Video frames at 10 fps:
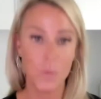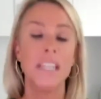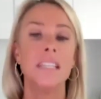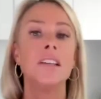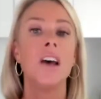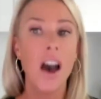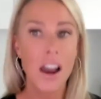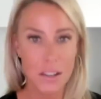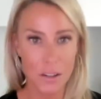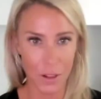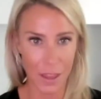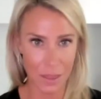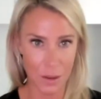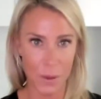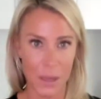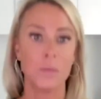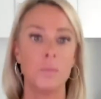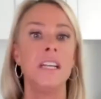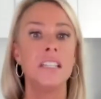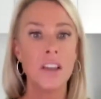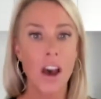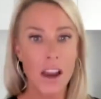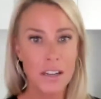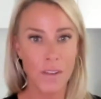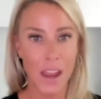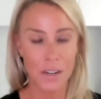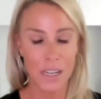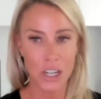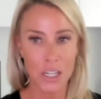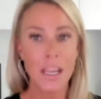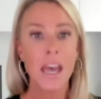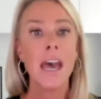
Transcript: We need to talk to philanthropists. We need to talk to foundations